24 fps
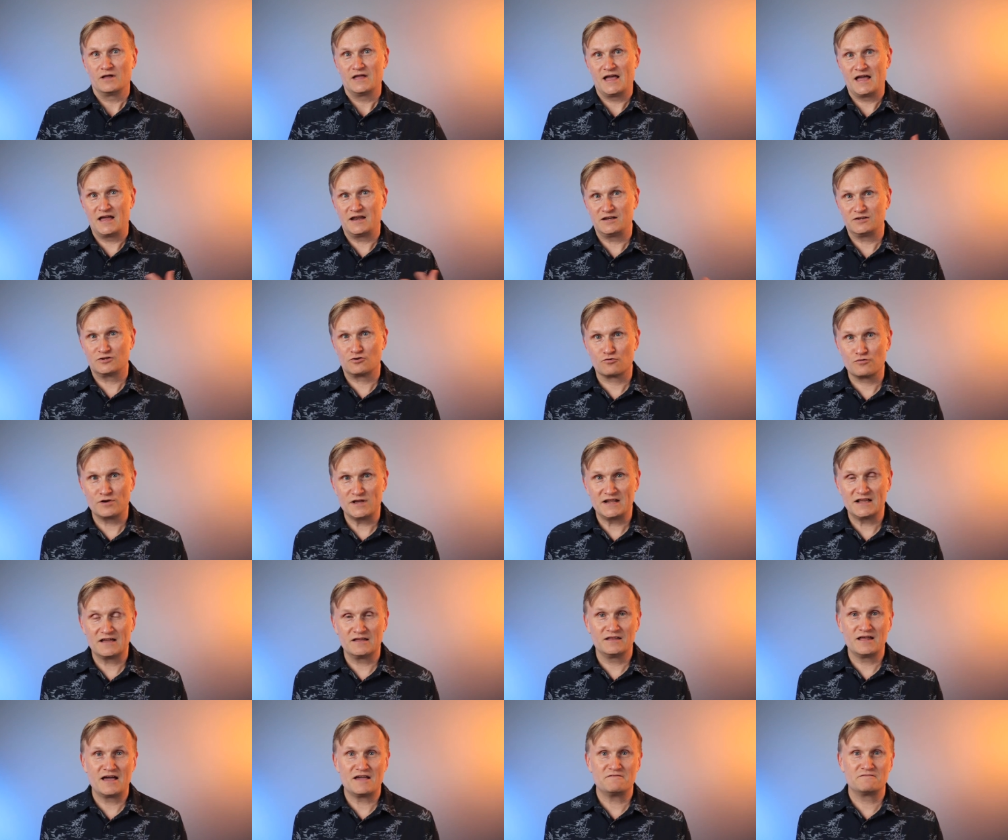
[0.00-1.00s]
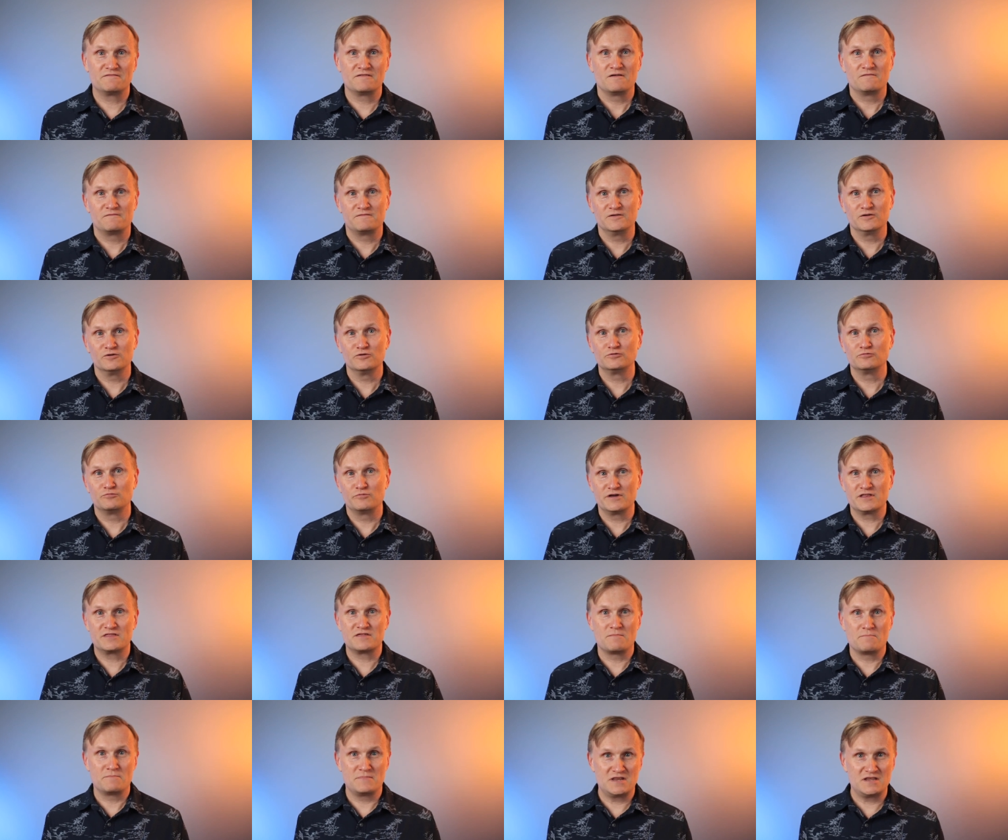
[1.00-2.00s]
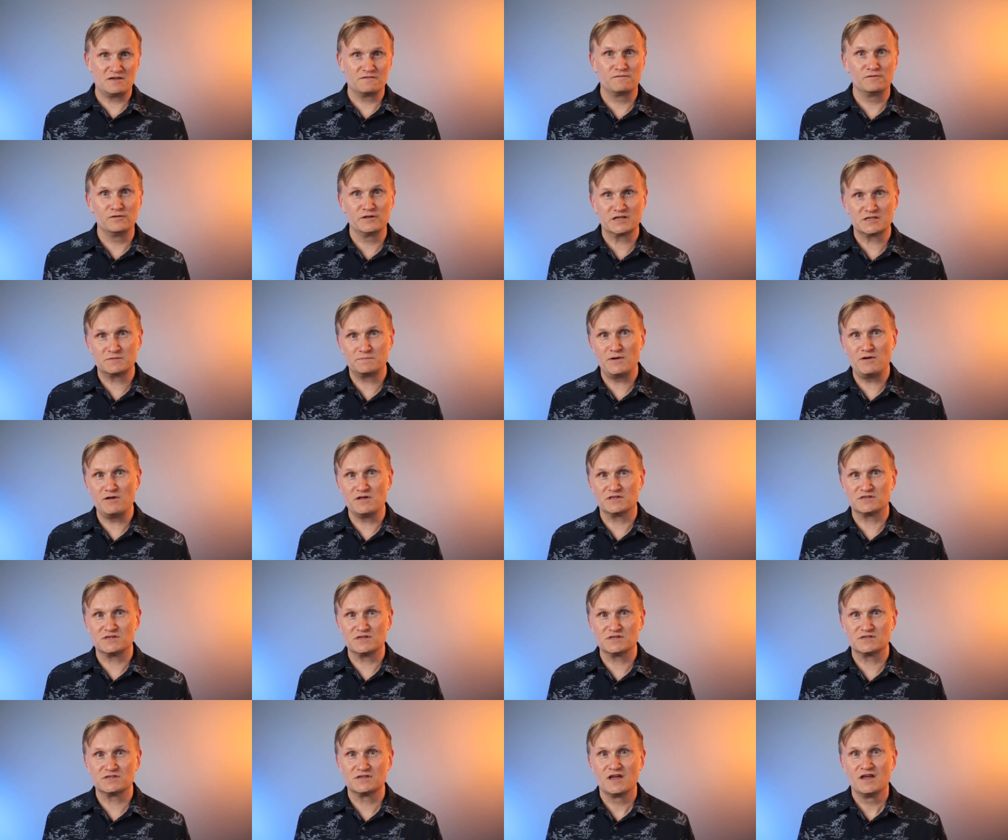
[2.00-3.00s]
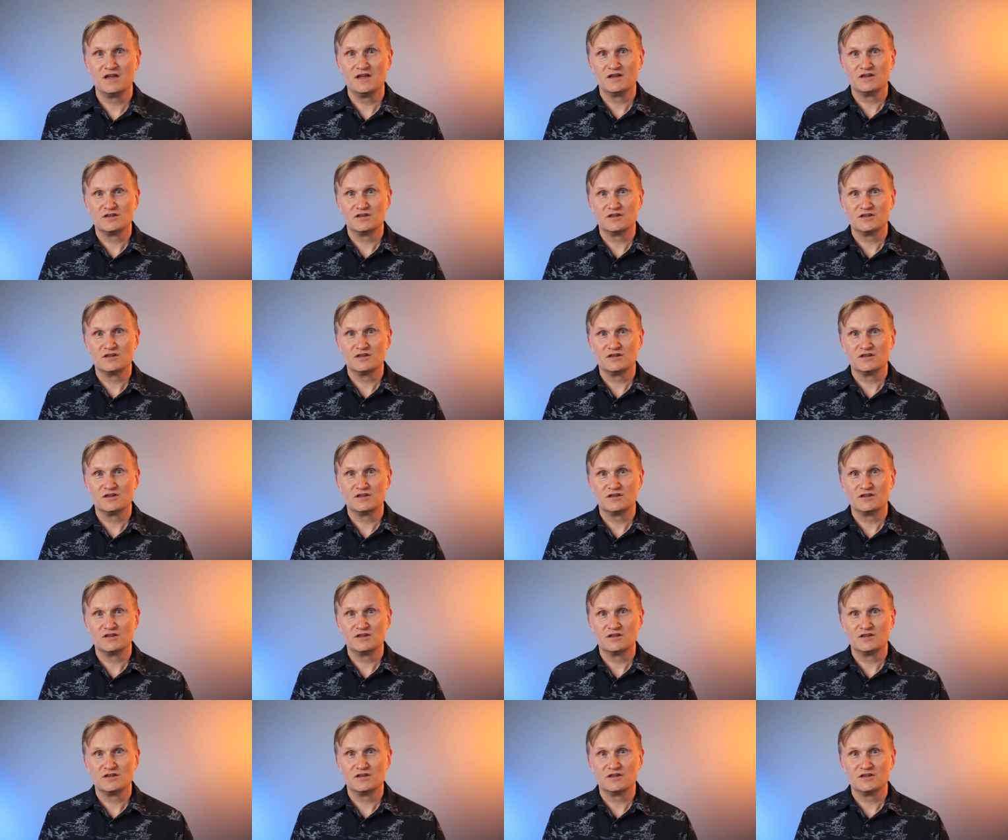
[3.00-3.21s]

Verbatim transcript: and creating a life filled with meaningful experiences.